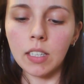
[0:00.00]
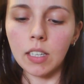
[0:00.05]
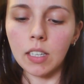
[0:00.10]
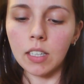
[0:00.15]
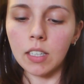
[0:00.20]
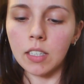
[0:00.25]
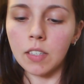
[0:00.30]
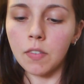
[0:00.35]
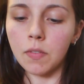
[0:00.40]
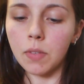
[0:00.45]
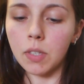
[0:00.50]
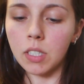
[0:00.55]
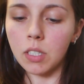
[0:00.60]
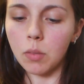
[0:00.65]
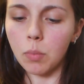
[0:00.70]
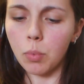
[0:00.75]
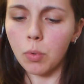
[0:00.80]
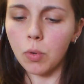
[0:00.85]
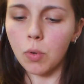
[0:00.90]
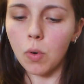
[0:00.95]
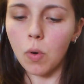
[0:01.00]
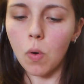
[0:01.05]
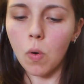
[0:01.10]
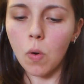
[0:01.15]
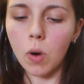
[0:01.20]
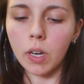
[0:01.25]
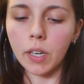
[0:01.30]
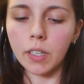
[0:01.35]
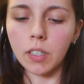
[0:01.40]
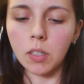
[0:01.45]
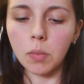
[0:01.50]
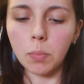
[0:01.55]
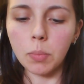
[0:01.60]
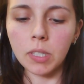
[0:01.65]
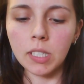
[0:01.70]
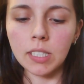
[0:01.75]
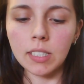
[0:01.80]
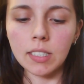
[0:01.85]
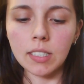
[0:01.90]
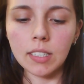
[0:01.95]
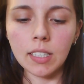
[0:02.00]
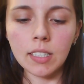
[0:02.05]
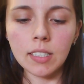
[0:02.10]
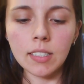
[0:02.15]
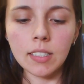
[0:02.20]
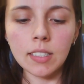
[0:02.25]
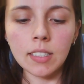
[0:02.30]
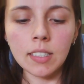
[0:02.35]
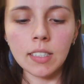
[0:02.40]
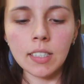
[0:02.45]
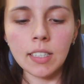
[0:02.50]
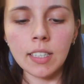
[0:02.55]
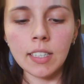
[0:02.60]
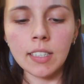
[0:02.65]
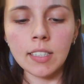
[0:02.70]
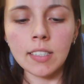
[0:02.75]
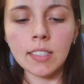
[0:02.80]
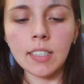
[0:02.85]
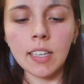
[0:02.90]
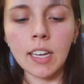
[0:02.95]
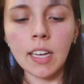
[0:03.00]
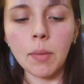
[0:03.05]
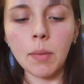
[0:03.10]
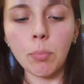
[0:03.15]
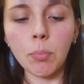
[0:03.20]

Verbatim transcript: Uh, invisible oil, but it says it is a